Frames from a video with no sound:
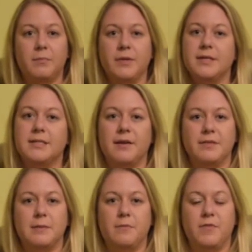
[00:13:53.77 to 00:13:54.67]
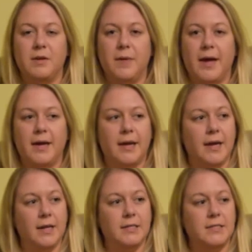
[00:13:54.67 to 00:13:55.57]
Please give us some feedback
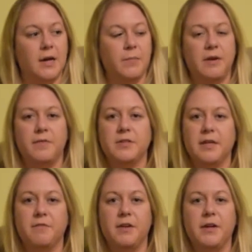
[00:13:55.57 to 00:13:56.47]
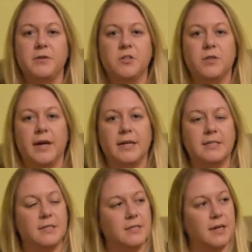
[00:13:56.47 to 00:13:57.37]
and tell me if there's any videos you'd like
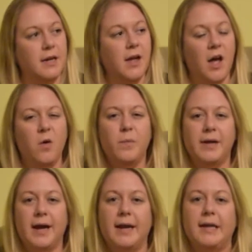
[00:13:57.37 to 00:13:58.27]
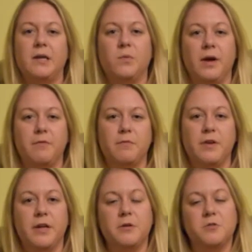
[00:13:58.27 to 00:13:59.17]
us to see. We've been kind of getting away from
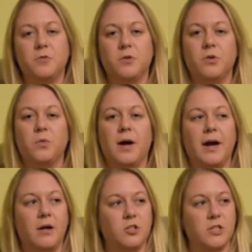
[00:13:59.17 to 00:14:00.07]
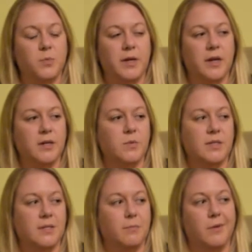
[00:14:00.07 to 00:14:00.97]
videos for a little while just because we
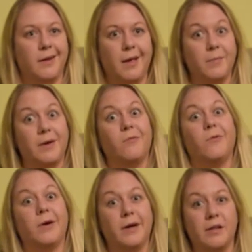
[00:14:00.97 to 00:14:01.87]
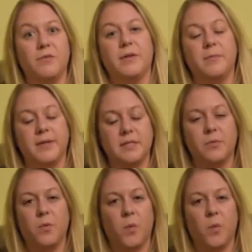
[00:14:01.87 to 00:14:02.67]
simply have been really, really busy with